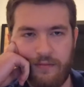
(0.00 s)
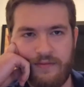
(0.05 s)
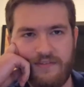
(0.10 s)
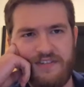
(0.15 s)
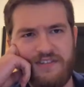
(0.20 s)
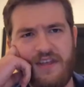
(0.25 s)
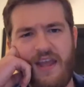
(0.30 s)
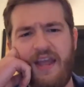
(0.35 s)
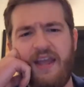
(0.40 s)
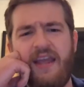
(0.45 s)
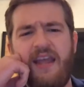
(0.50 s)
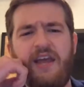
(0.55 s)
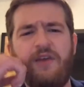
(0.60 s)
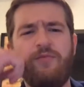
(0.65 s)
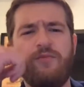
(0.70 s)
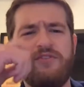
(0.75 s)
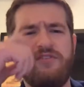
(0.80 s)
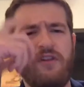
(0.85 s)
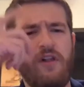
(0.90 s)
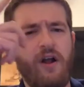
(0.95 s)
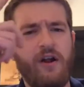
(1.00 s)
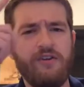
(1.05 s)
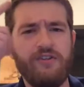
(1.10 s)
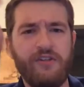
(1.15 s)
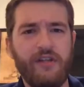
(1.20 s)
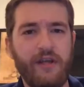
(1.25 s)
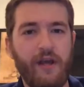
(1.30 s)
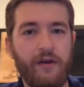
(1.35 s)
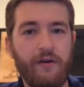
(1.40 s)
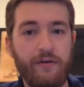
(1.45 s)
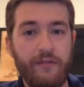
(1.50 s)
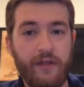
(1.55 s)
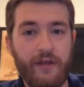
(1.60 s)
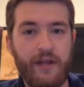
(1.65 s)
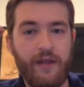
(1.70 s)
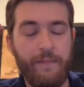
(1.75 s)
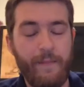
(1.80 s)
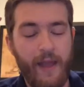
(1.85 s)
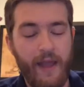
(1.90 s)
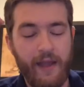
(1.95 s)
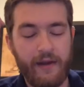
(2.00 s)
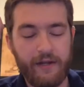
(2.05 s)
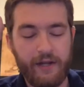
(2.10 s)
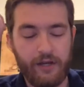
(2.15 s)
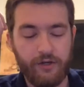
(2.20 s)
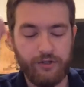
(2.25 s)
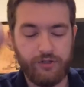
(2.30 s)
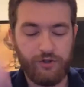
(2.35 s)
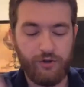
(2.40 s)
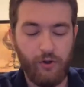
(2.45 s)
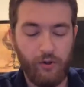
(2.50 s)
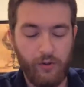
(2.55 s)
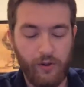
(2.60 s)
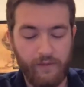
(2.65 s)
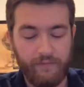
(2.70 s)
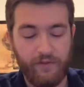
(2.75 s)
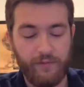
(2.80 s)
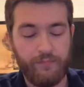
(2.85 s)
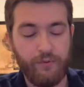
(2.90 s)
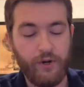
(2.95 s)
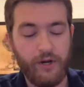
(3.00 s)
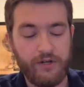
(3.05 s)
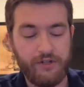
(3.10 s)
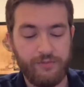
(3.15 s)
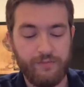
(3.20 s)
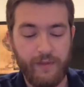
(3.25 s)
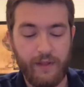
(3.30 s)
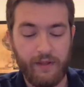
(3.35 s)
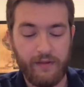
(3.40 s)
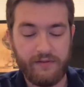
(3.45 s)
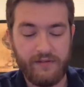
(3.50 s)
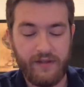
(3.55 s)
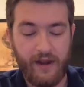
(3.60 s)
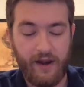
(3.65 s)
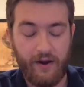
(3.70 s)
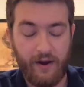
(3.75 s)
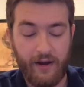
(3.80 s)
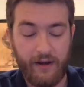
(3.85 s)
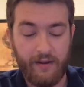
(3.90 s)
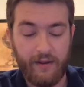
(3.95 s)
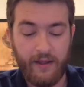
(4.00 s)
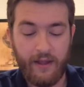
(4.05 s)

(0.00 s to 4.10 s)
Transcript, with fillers: Sangin was largely under the command control of the British military.